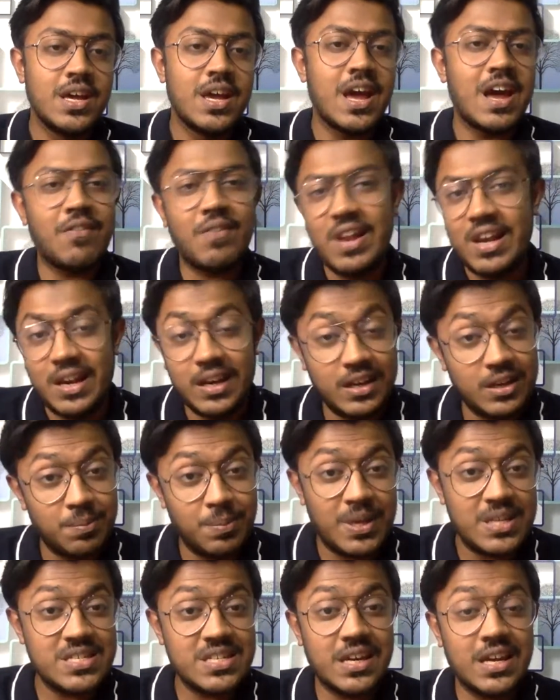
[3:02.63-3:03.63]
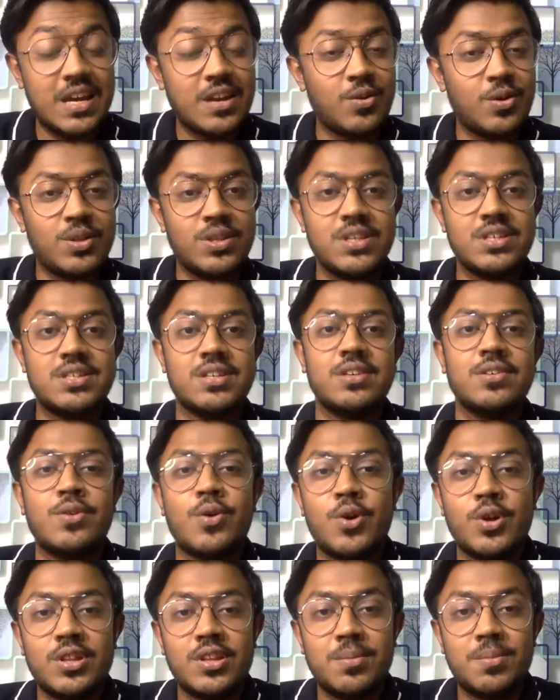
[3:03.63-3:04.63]
Well, it depends again on this
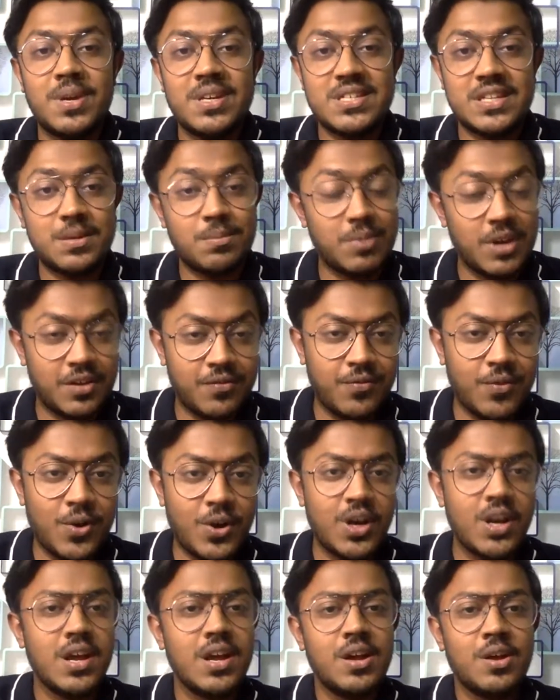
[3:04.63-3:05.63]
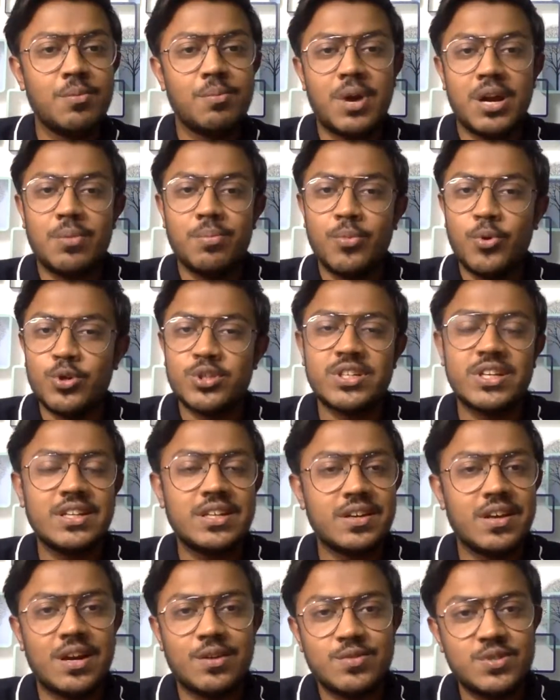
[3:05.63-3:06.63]
on the basic big four, but mostly
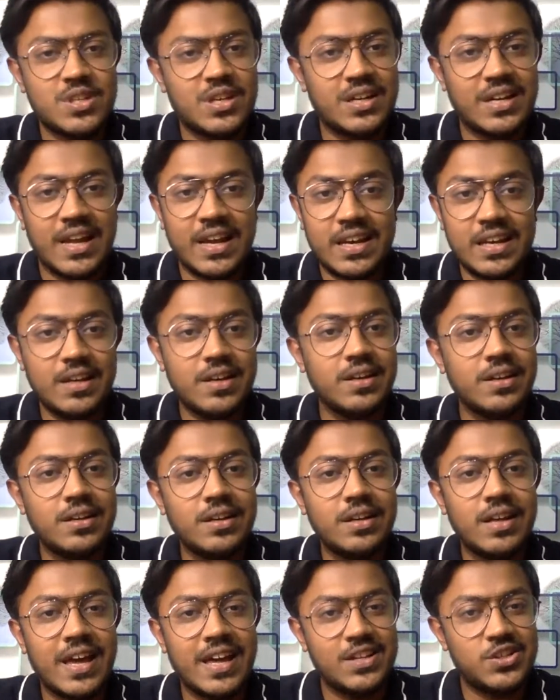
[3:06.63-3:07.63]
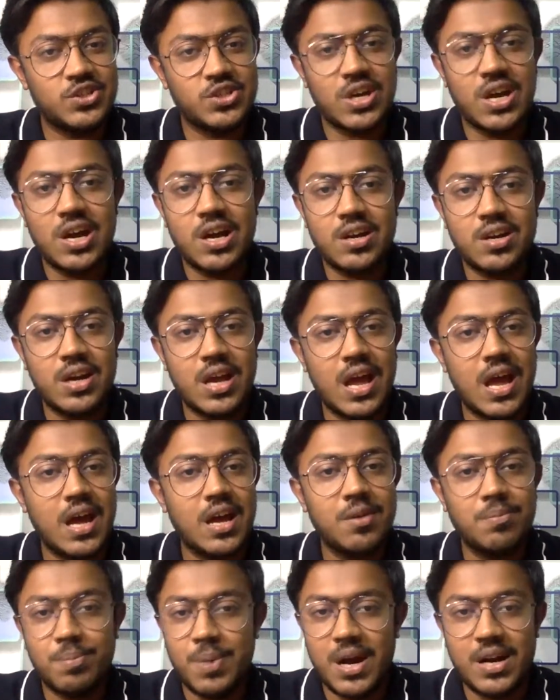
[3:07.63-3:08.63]
the rounds are technical, HR,
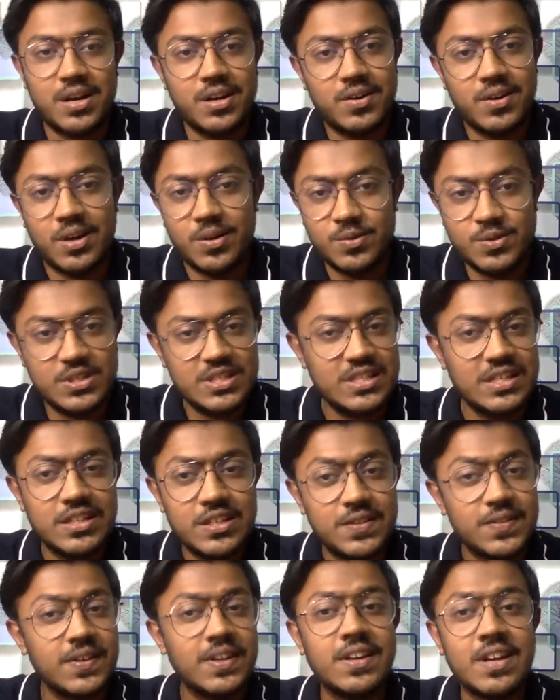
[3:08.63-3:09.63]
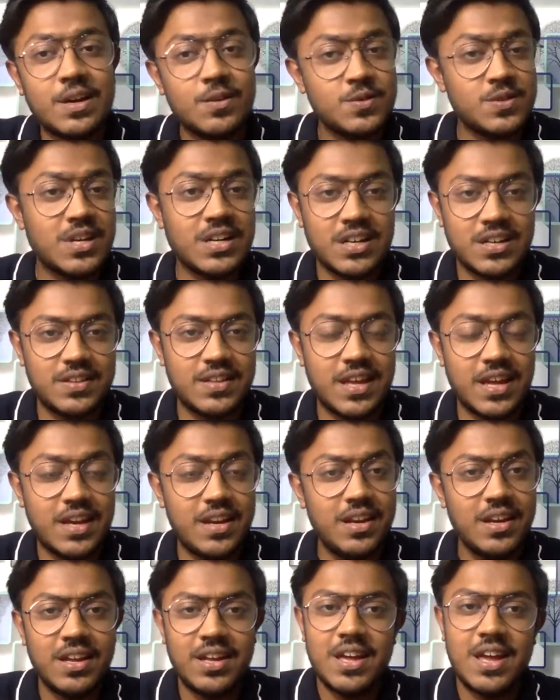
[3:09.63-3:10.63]
and partner rounds. These are the three rounds that are there.
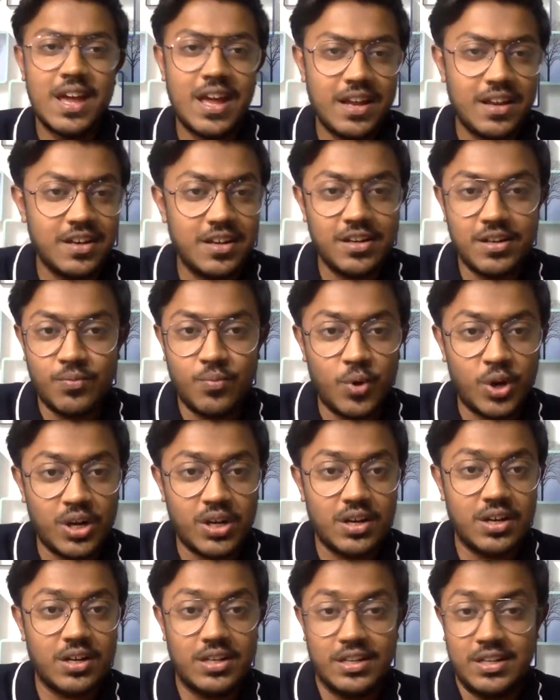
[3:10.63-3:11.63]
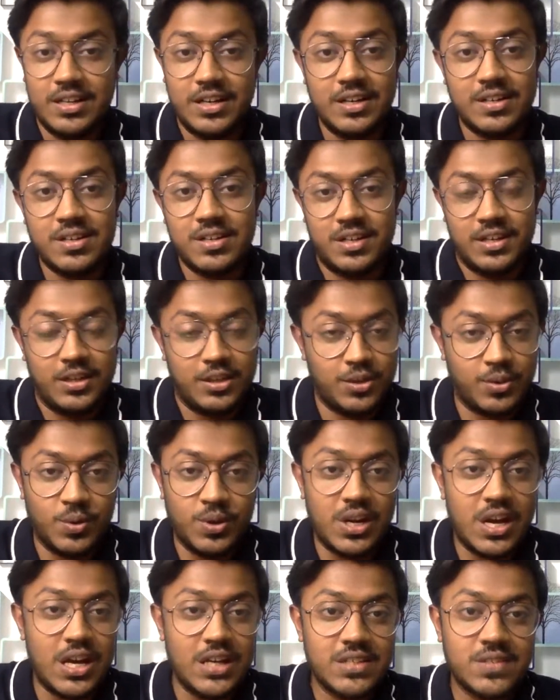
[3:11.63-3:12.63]
And what it could
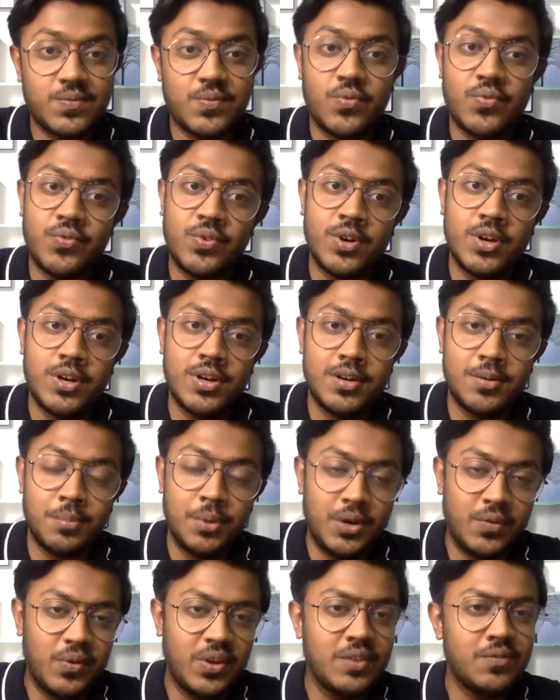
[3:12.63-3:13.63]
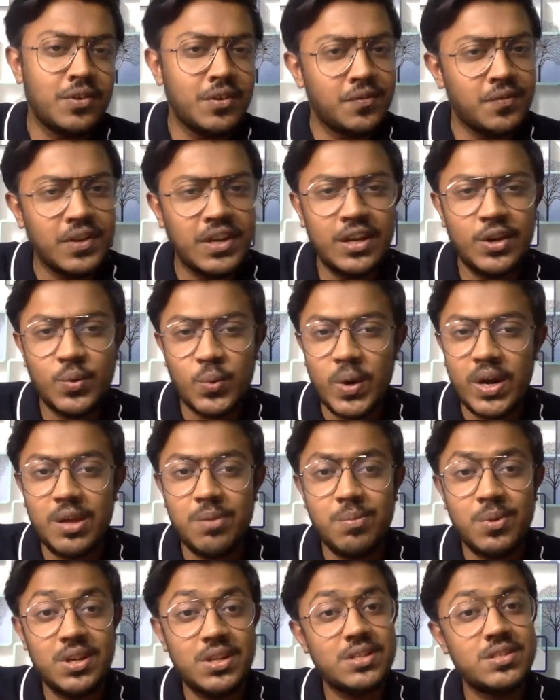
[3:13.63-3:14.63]
last for between 15-20
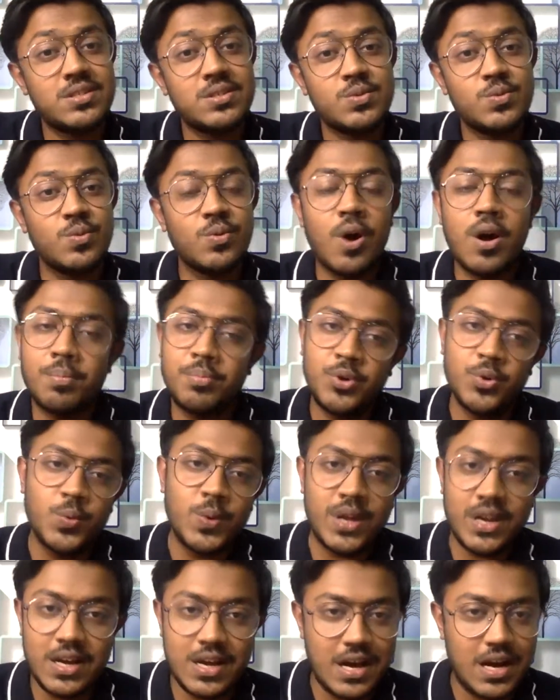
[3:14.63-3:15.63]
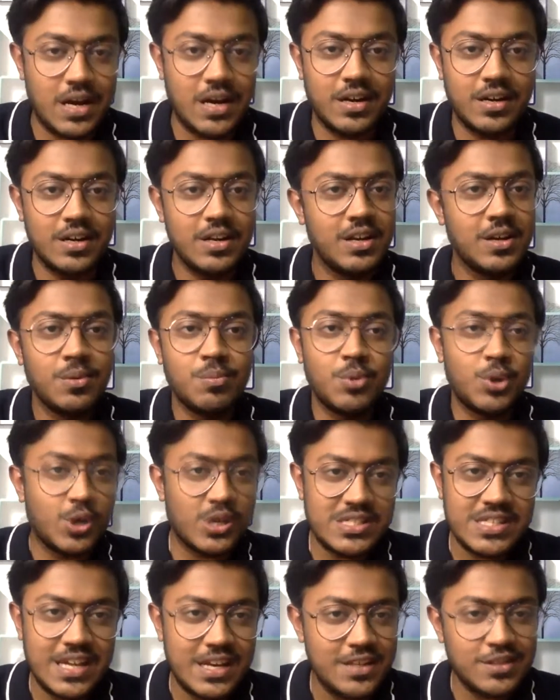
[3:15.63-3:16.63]
minutes to up to an hour,
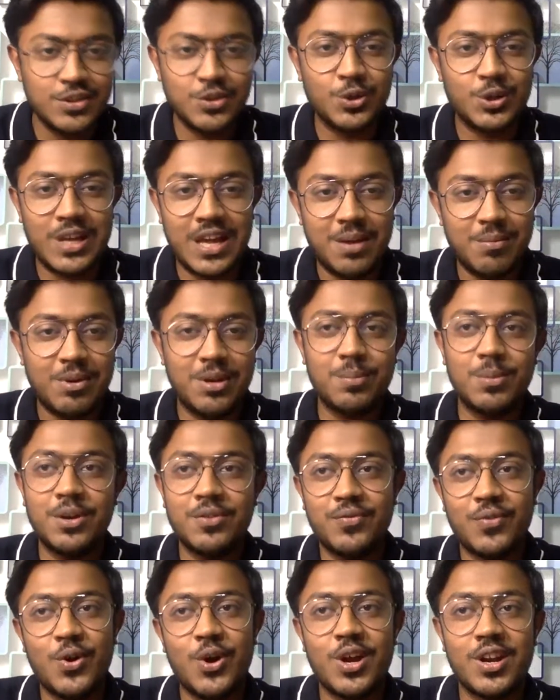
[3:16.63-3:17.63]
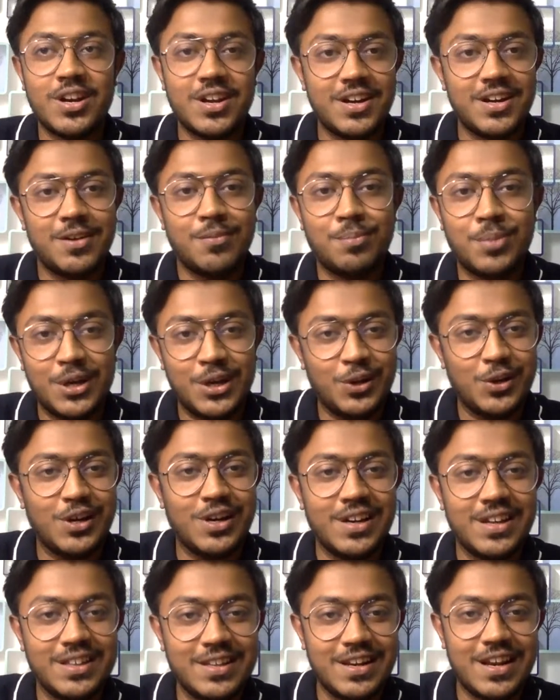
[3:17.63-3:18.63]
because there is no time limit for
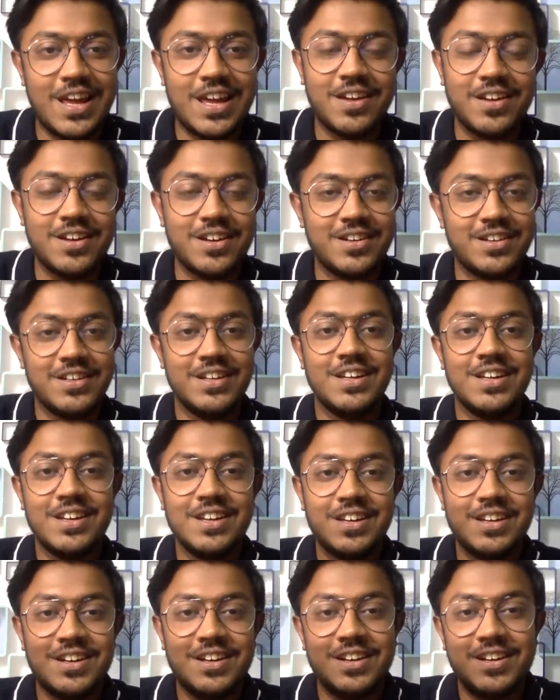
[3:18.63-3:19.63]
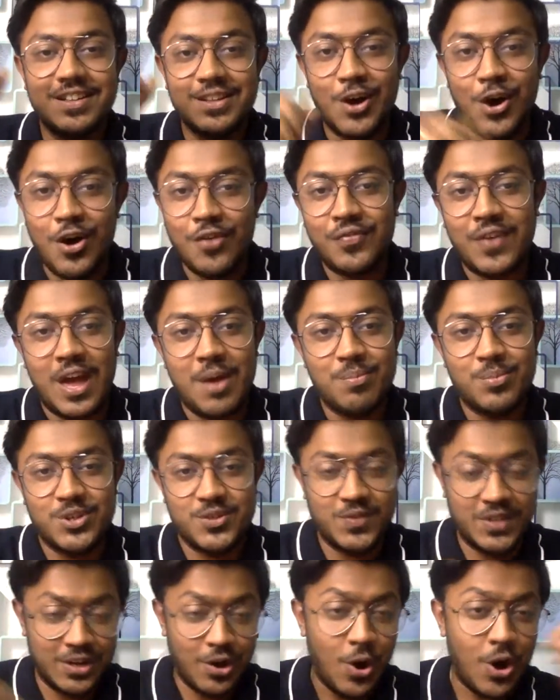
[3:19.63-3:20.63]
particularly the off
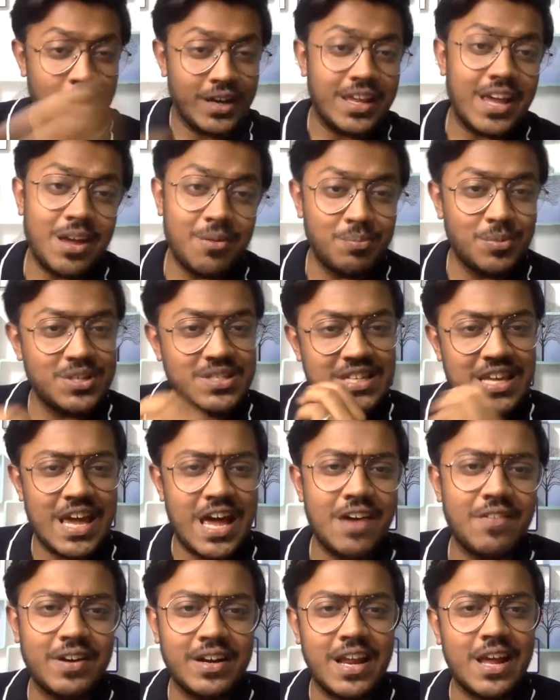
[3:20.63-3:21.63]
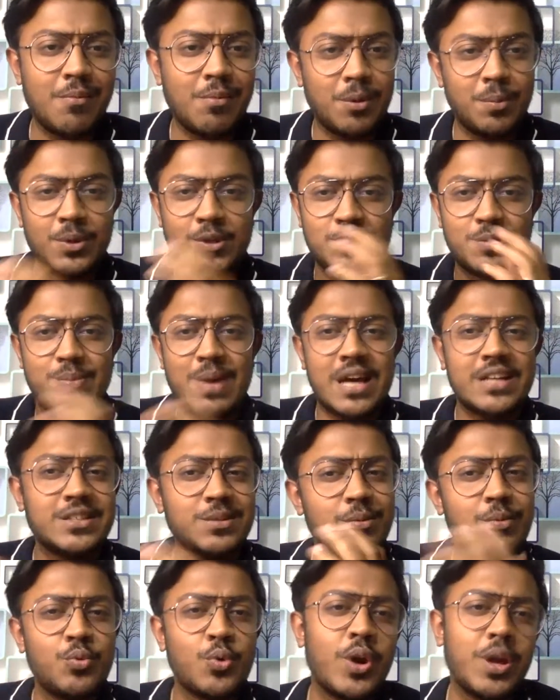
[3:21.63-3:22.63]
campus one. On campus they have a time limit, so
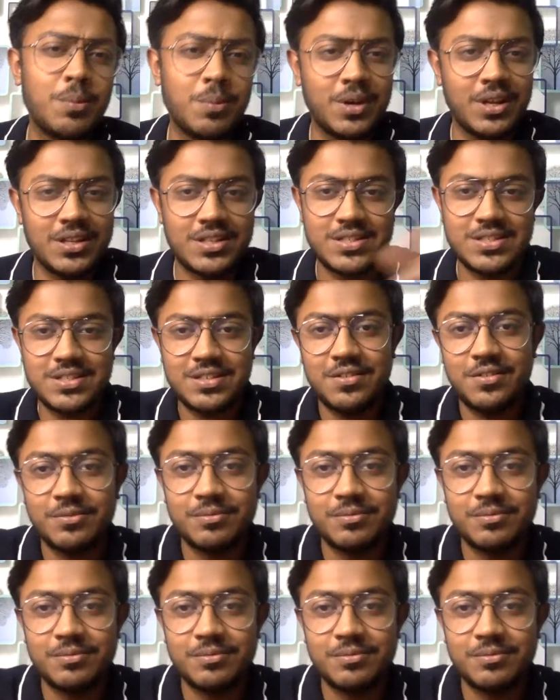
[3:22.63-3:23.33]
maximum 20 minutes.